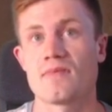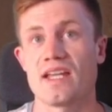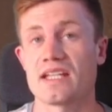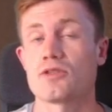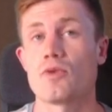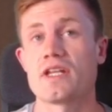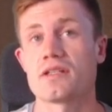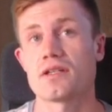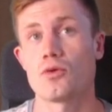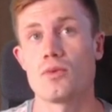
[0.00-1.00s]
activating
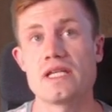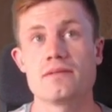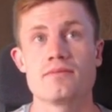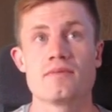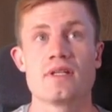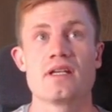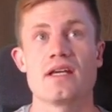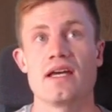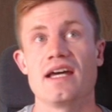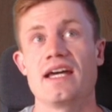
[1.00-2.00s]
the queen
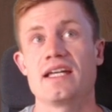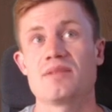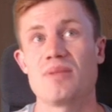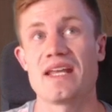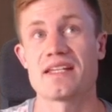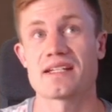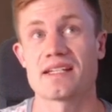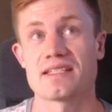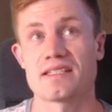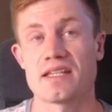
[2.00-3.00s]
and playing
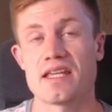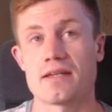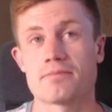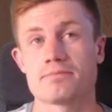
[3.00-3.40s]
against the king.